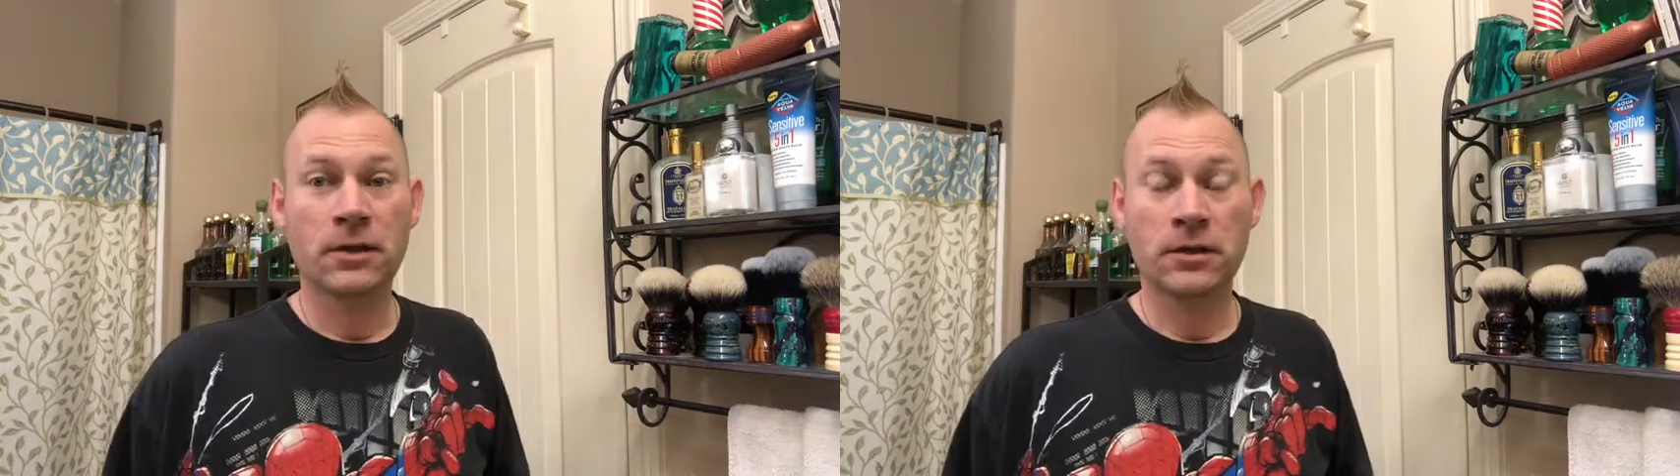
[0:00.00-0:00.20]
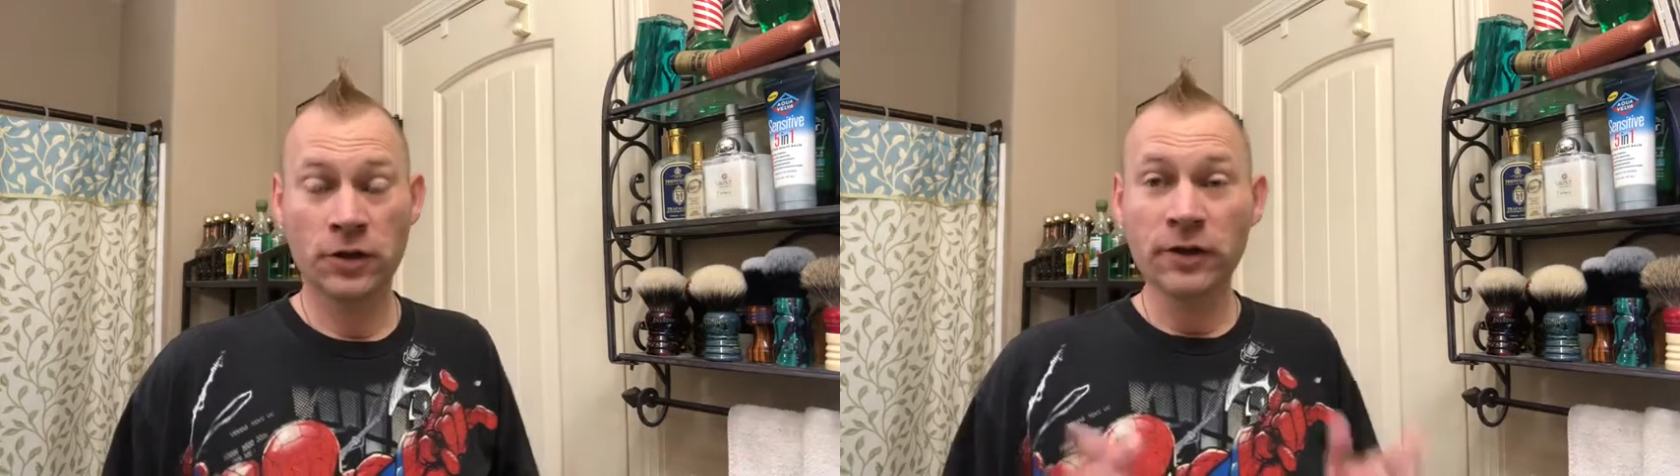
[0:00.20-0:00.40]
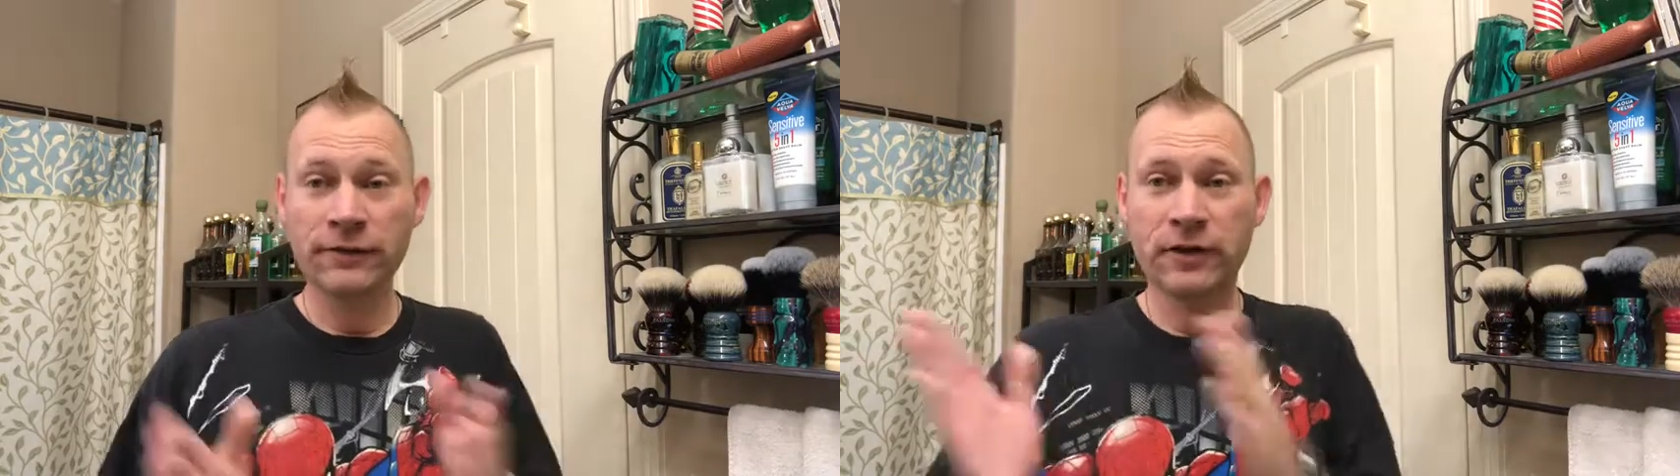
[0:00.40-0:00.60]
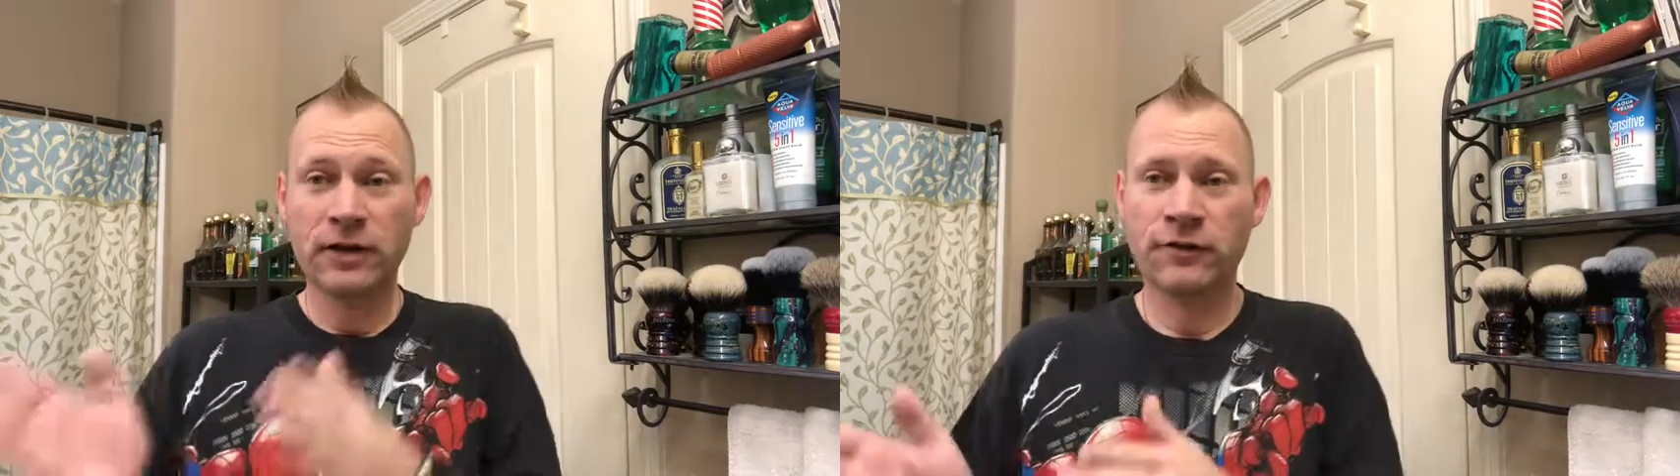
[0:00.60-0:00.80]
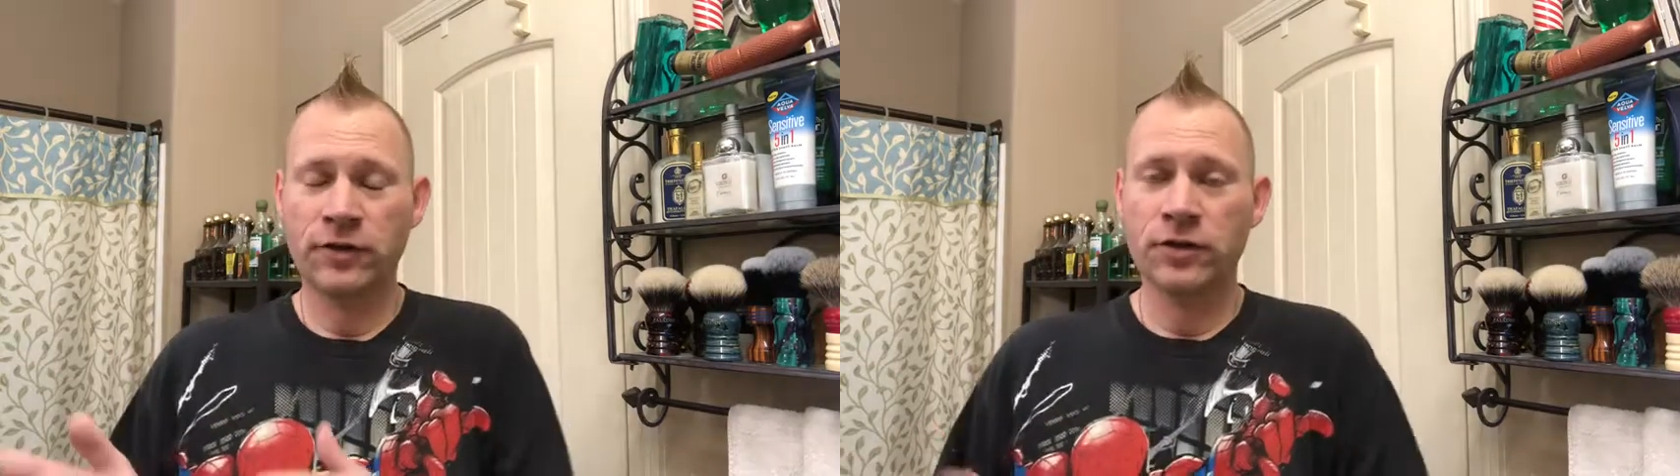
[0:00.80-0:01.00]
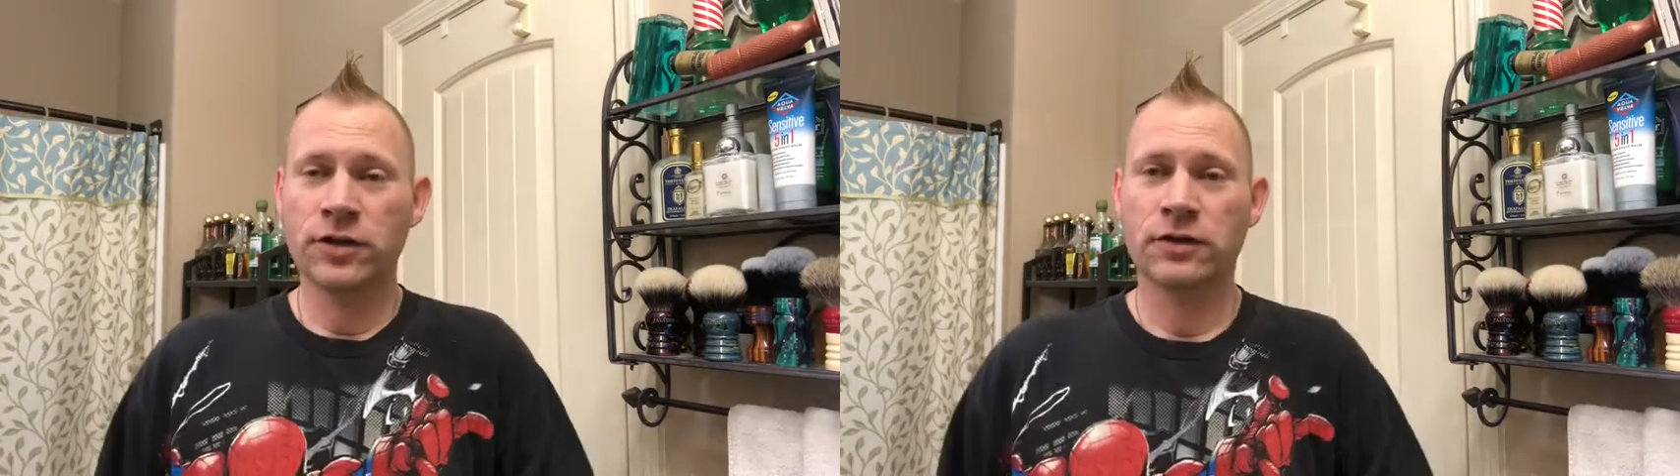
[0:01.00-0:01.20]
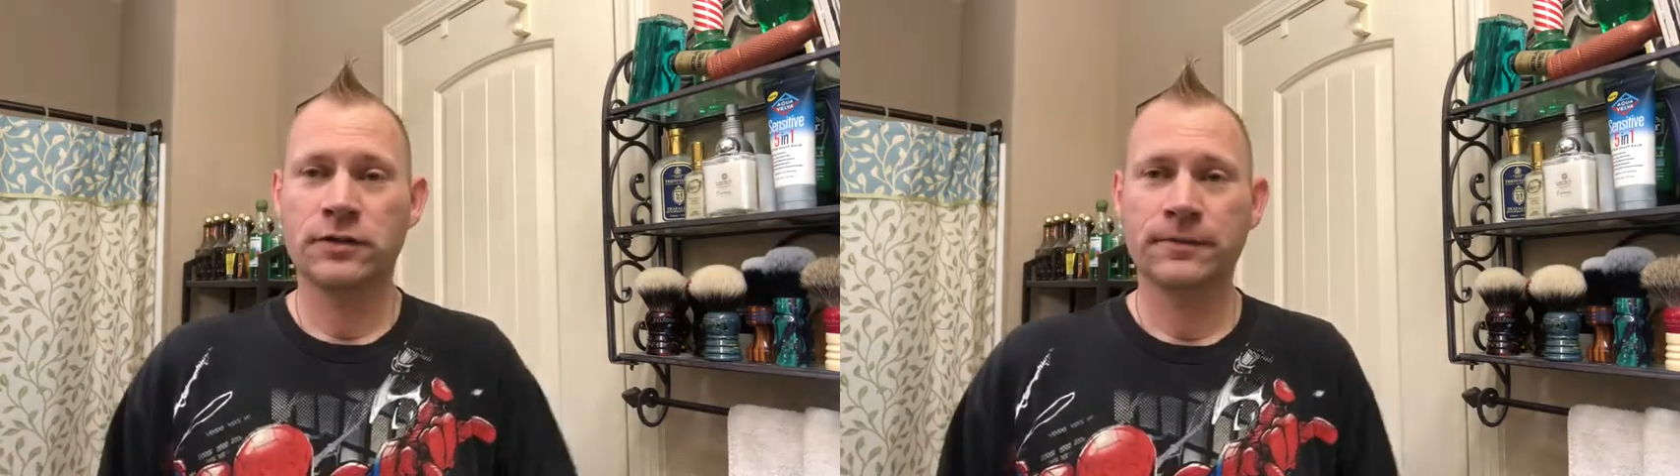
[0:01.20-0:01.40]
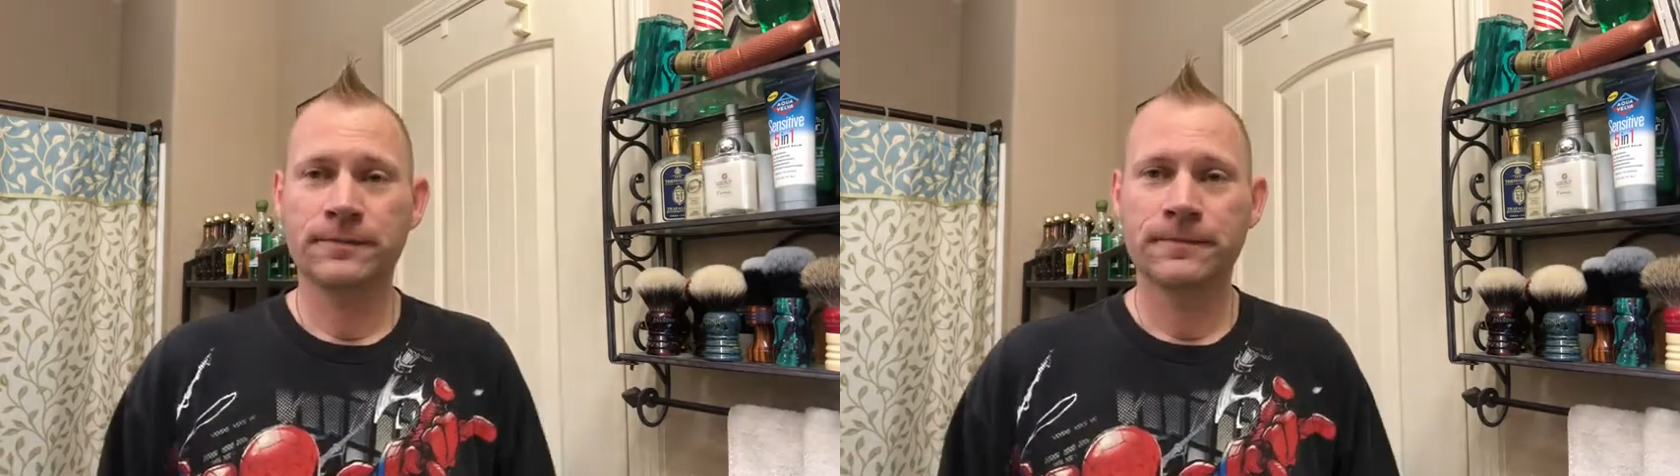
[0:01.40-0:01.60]
you're living in the future.
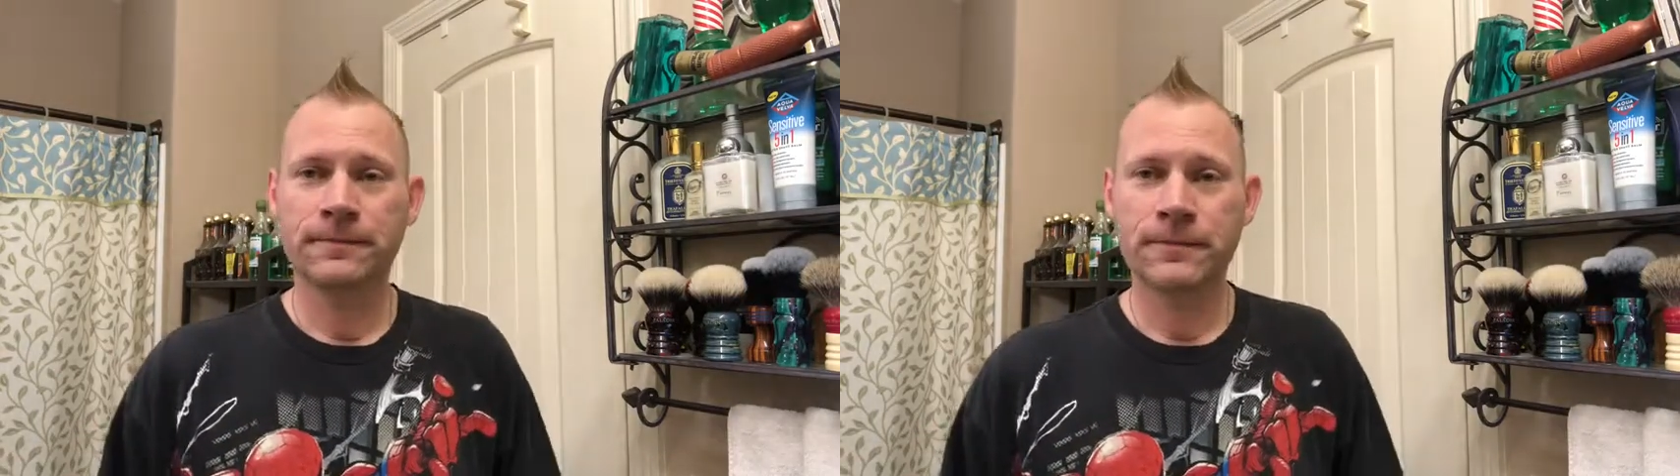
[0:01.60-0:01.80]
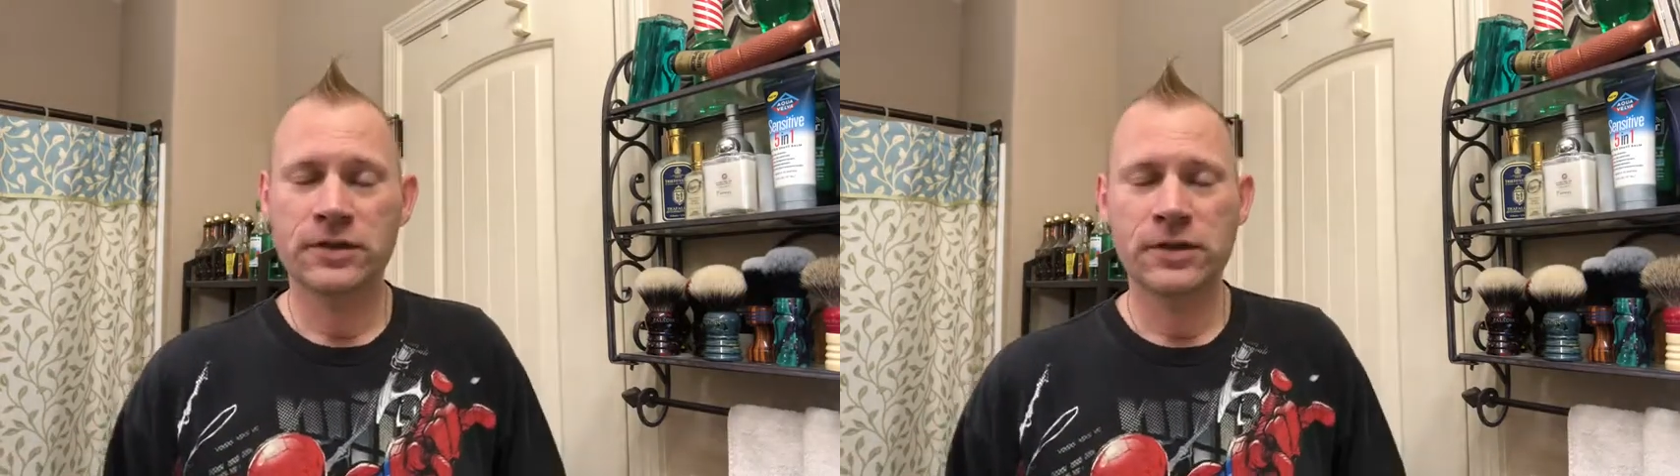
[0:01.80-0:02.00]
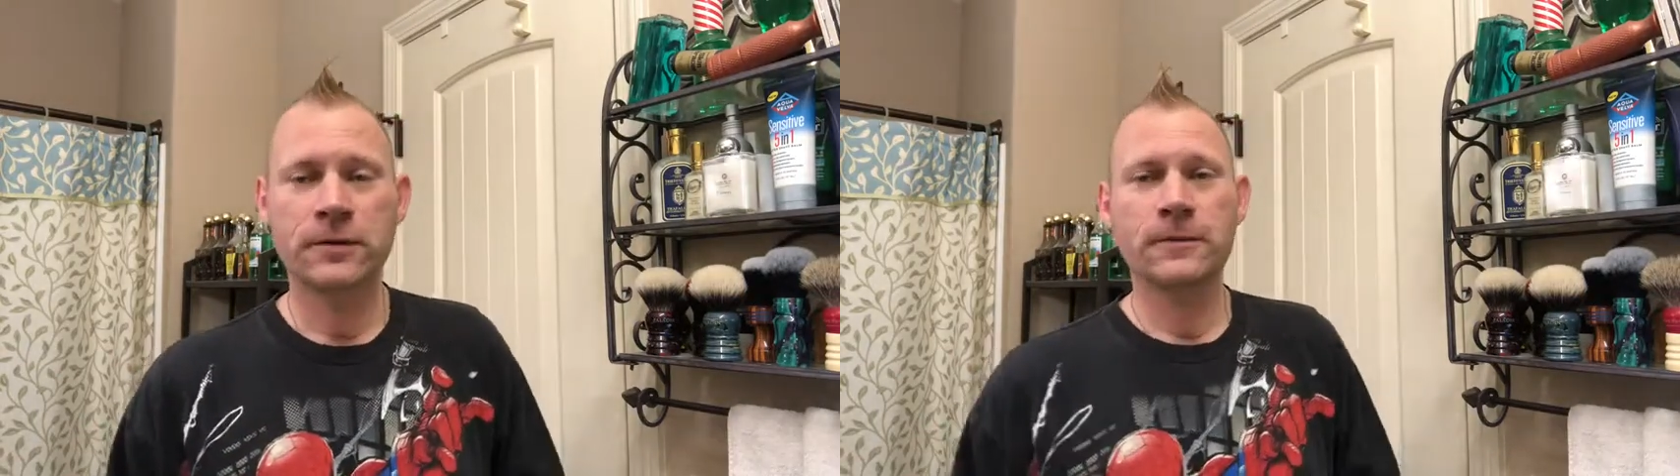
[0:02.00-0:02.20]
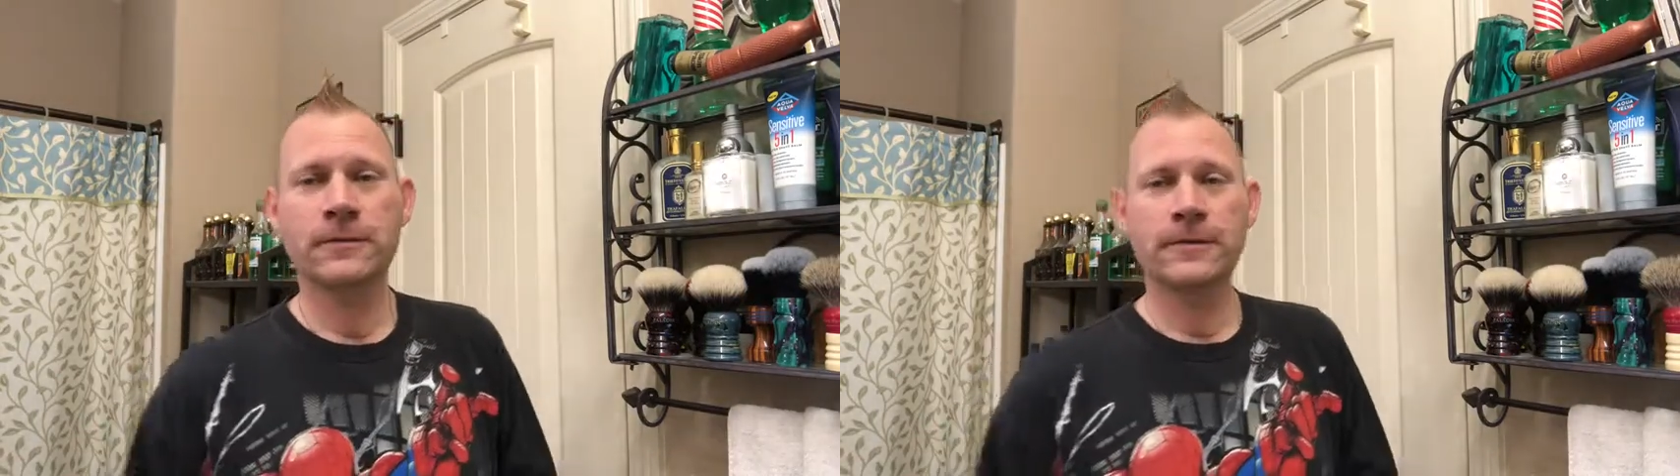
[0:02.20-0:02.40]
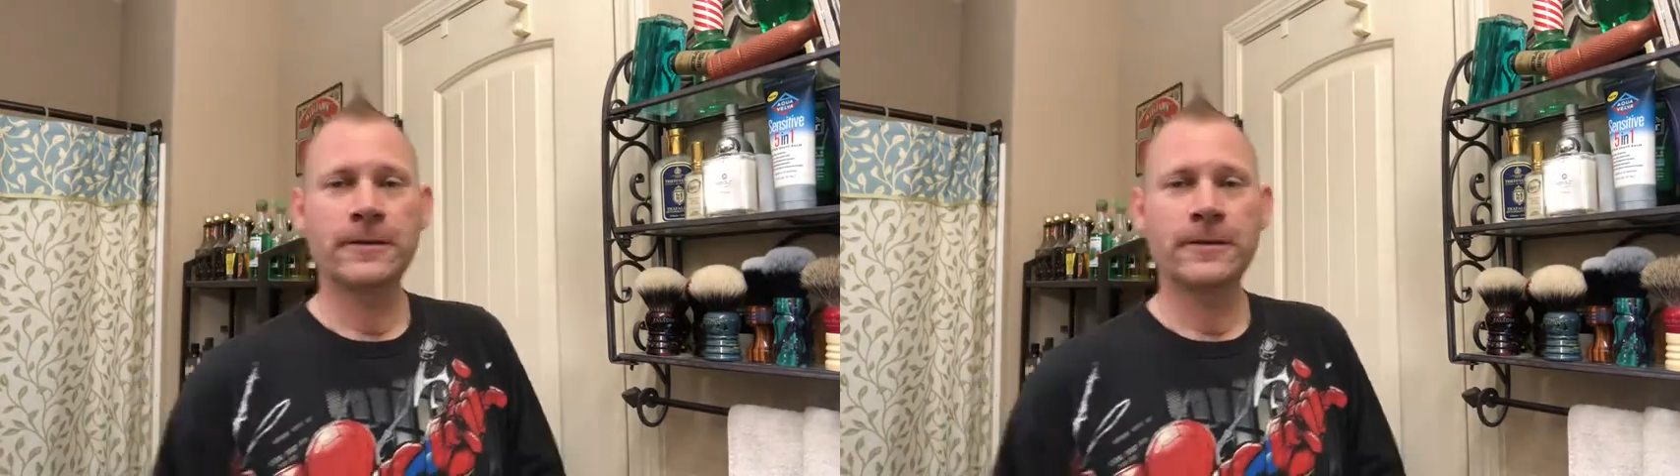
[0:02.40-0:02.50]
So